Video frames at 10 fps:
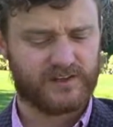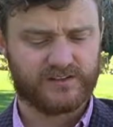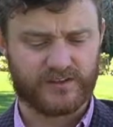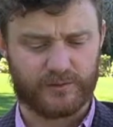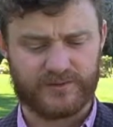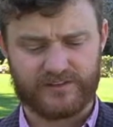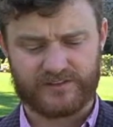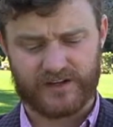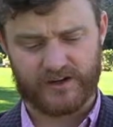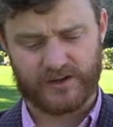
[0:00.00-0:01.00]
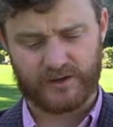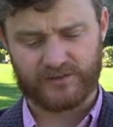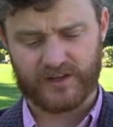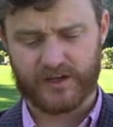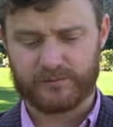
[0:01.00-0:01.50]
So these
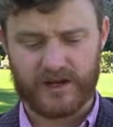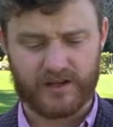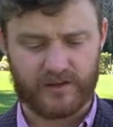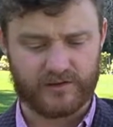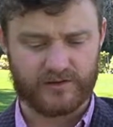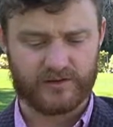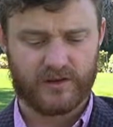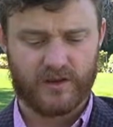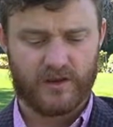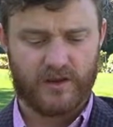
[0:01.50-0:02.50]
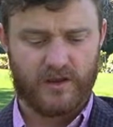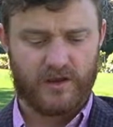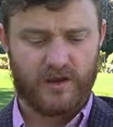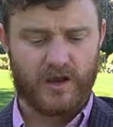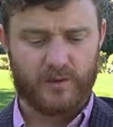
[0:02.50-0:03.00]
scenarios and many others
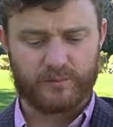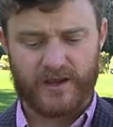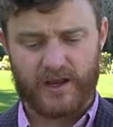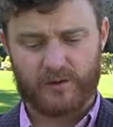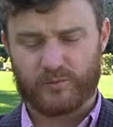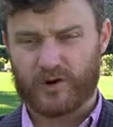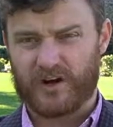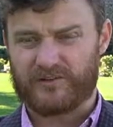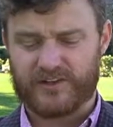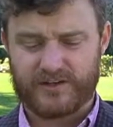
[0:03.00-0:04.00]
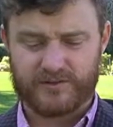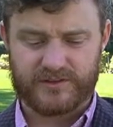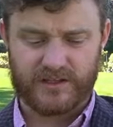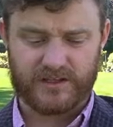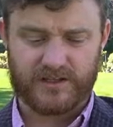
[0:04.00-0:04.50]
play out more often than you
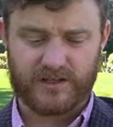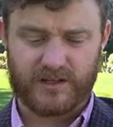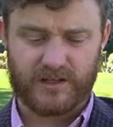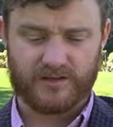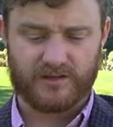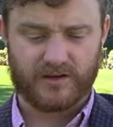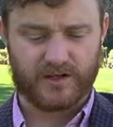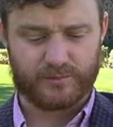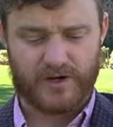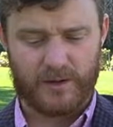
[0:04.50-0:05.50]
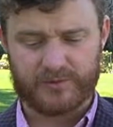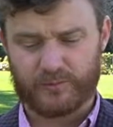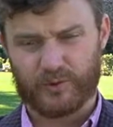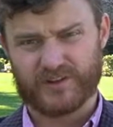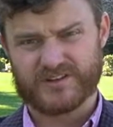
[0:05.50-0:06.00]
think, and they're going to prompt
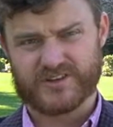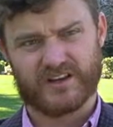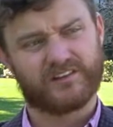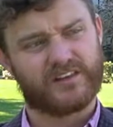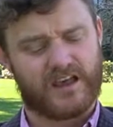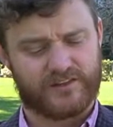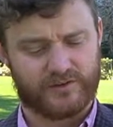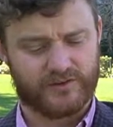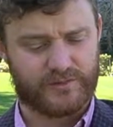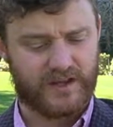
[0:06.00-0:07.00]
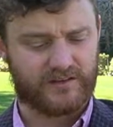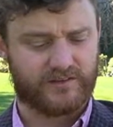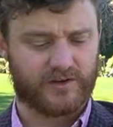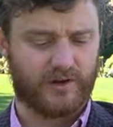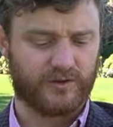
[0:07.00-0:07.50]
more than just ethical debates.
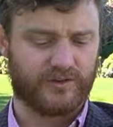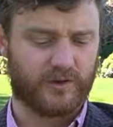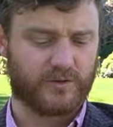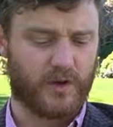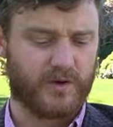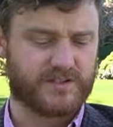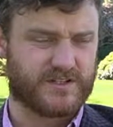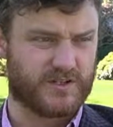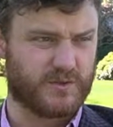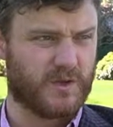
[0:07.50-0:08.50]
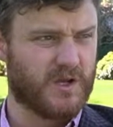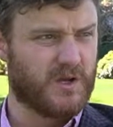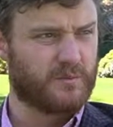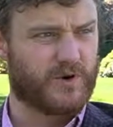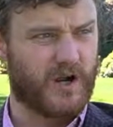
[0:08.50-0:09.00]
They're also going to
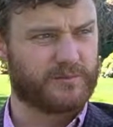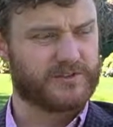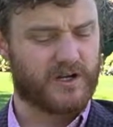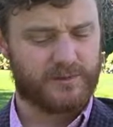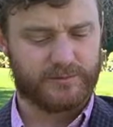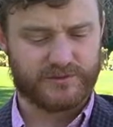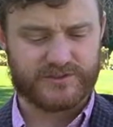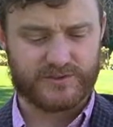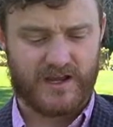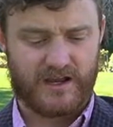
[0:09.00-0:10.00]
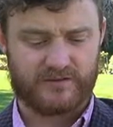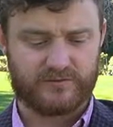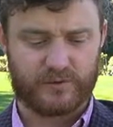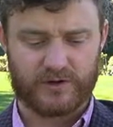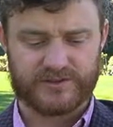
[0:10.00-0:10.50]
prompt a lot of people to
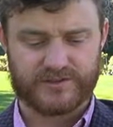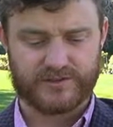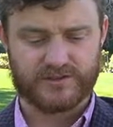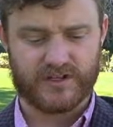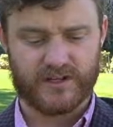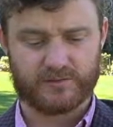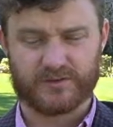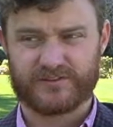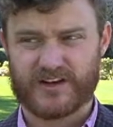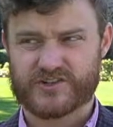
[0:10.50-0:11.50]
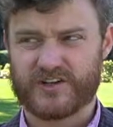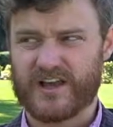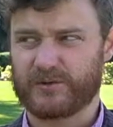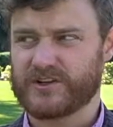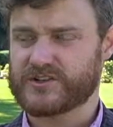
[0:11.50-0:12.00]
have personal and professional
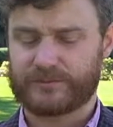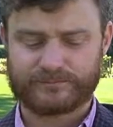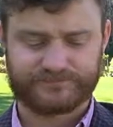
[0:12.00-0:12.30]
anguish.